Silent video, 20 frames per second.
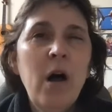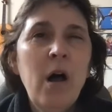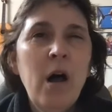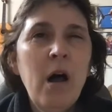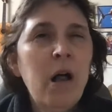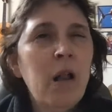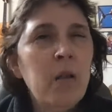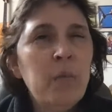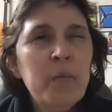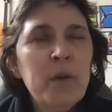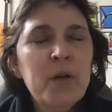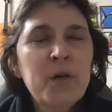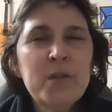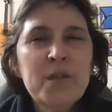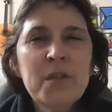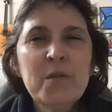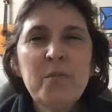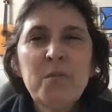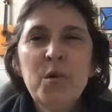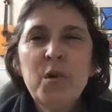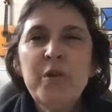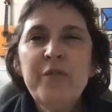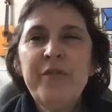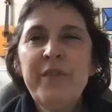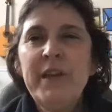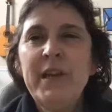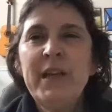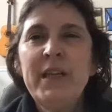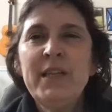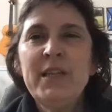almost
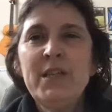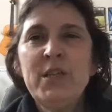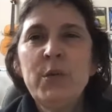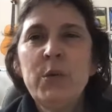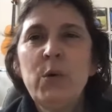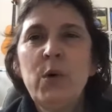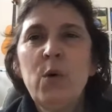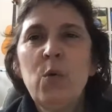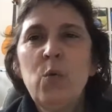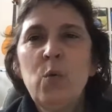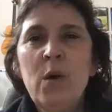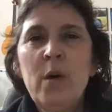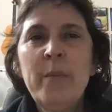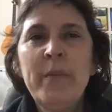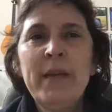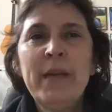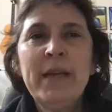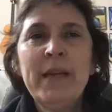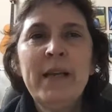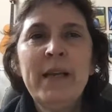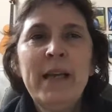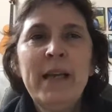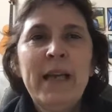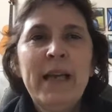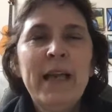morphing into a woman